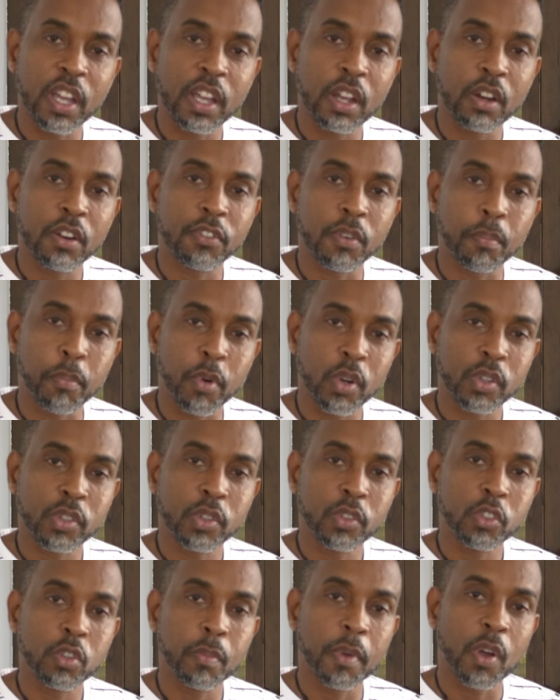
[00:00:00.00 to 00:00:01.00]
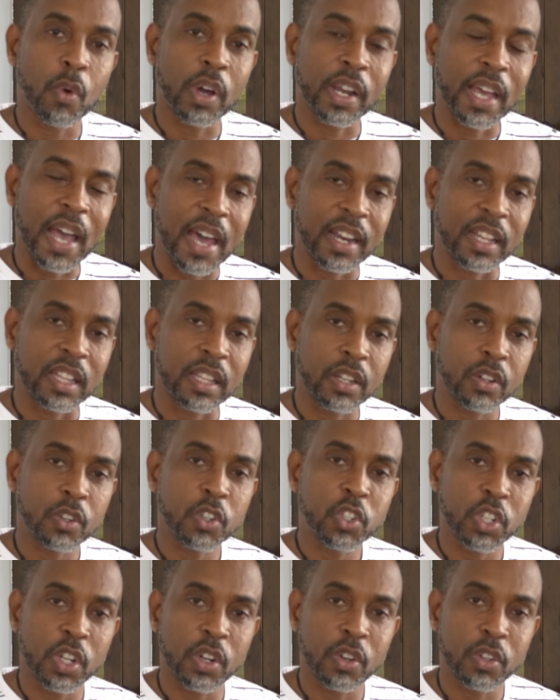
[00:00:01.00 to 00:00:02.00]
here for persons who may want to add a little
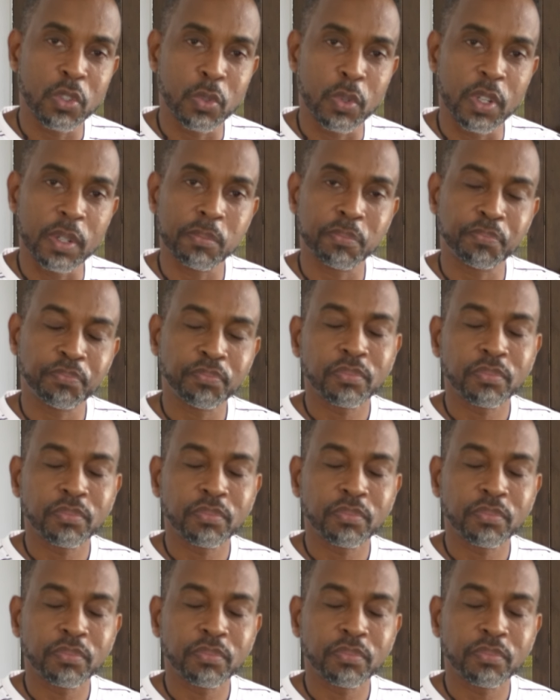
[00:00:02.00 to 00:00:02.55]
sugar to it.